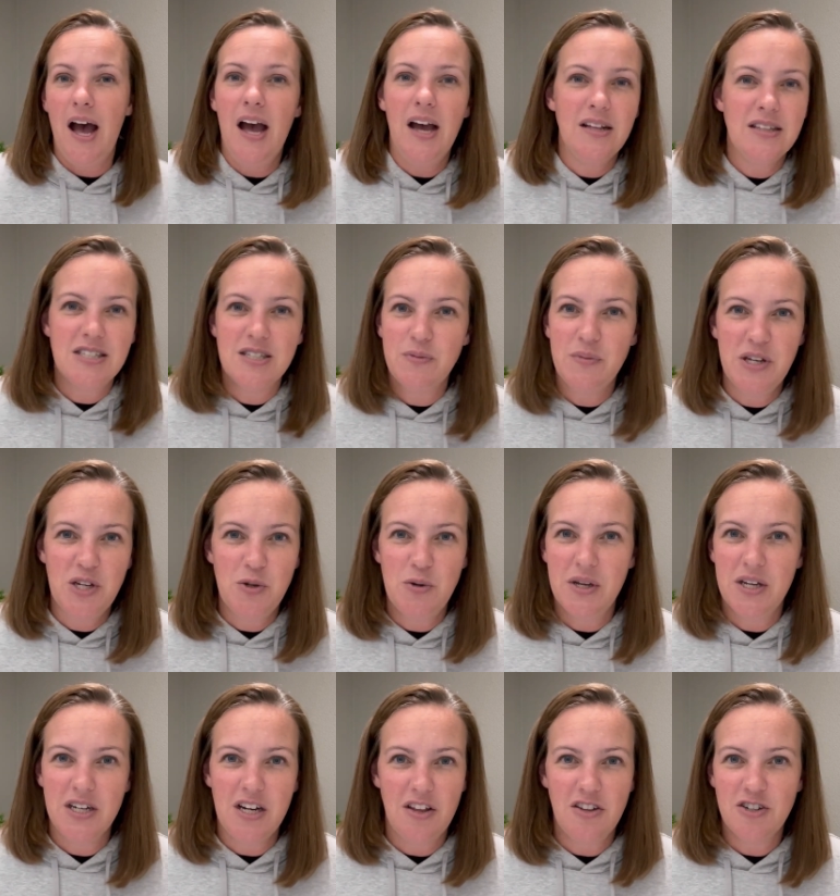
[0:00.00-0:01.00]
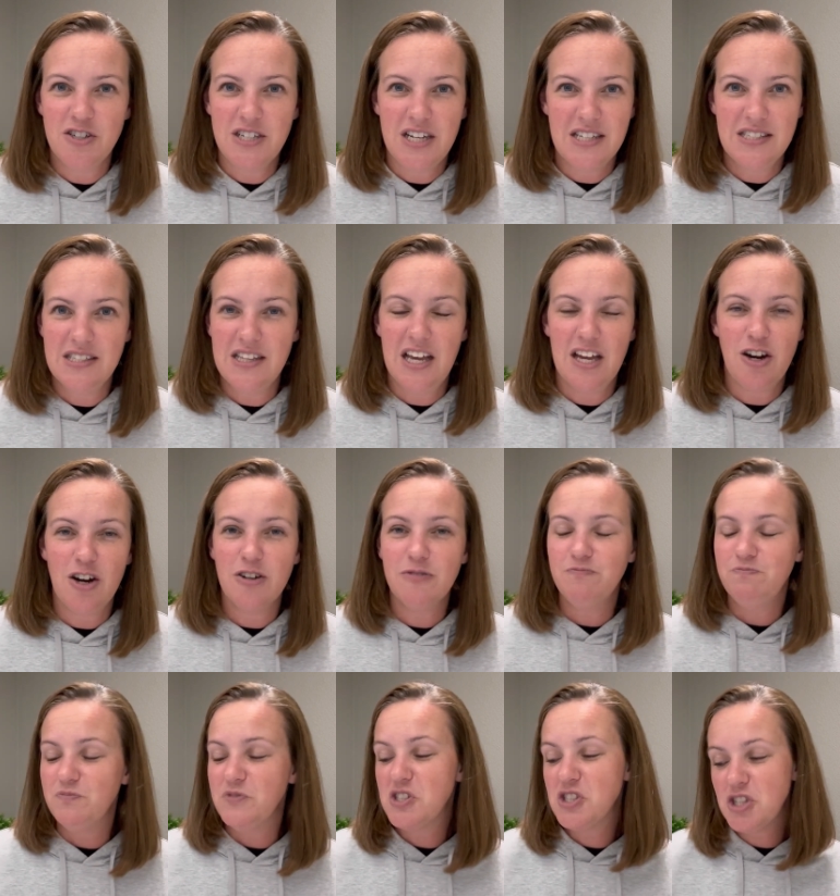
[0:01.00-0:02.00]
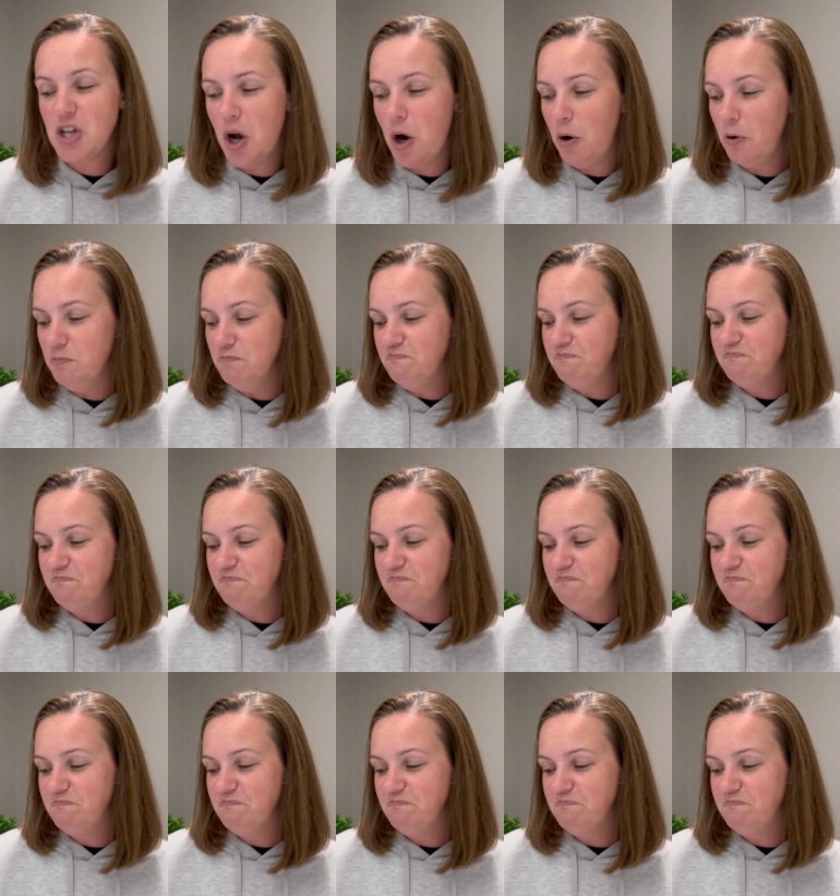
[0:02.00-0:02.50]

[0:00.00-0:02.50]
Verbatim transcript: I'd still be doing another test later. So